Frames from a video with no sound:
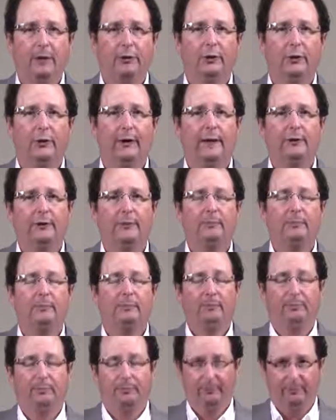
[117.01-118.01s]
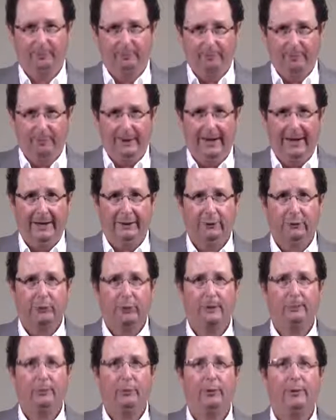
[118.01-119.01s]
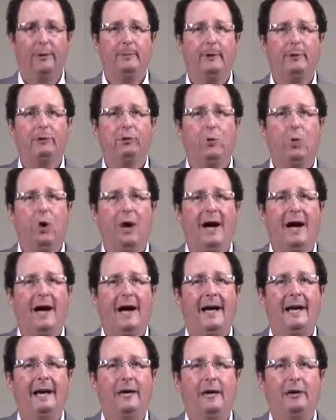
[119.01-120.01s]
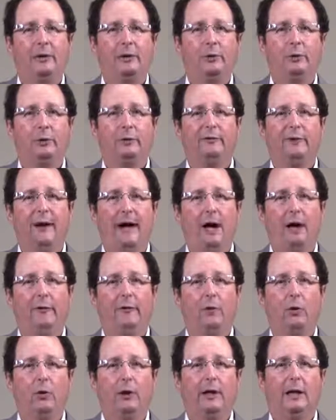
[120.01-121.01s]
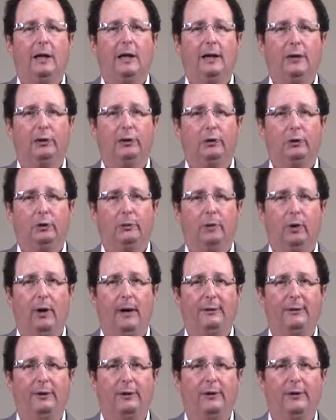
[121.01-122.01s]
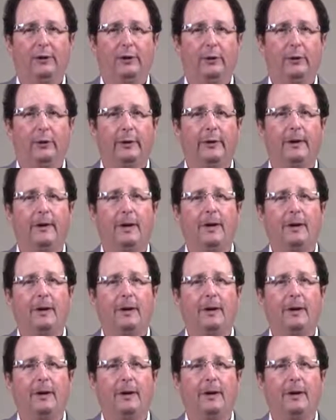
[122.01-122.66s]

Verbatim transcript: So that's answering pretty much why you would file for a collection due process hearing